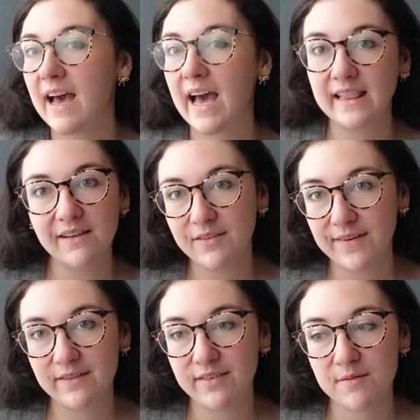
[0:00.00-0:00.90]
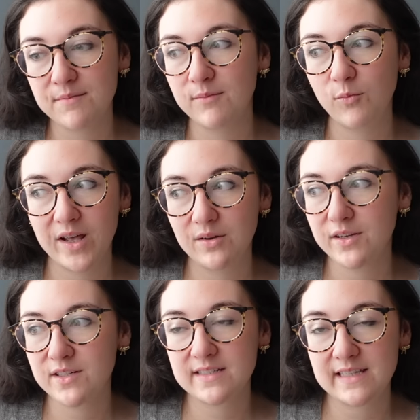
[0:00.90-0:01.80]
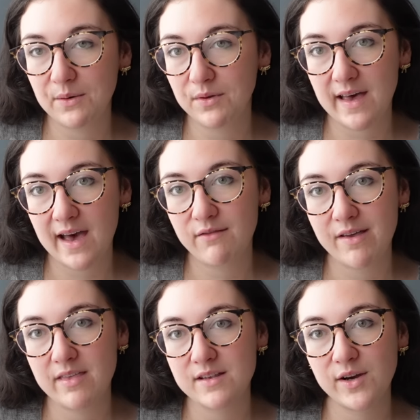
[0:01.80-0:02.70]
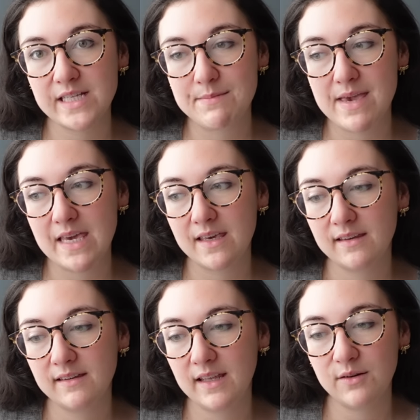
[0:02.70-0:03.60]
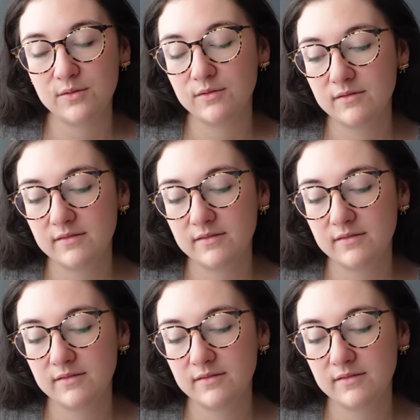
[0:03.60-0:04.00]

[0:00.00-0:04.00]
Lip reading: I love the fit of them, why don't I just stick with that rather than try to make, you know,